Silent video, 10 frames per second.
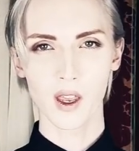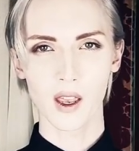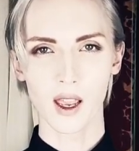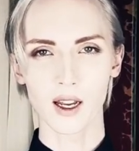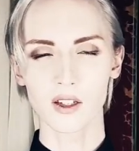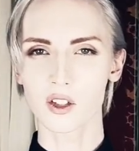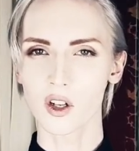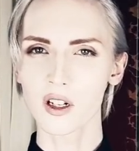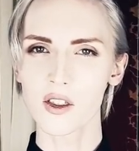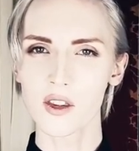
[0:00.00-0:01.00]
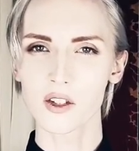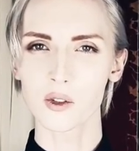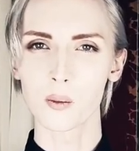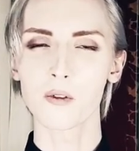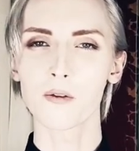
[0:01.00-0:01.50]
And I started this
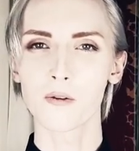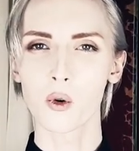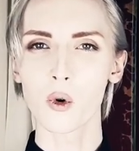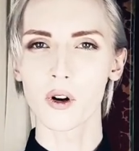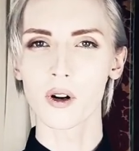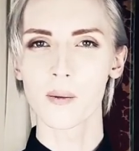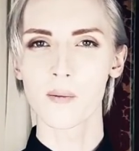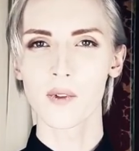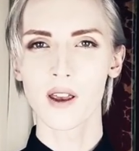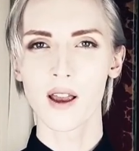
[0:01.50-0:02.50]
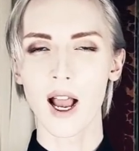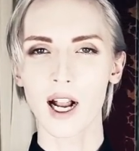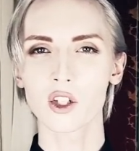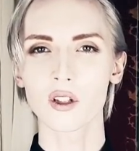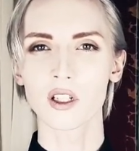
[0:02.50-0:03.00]
before
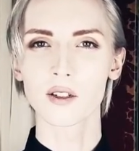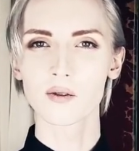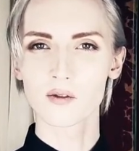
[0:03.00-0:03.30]
actually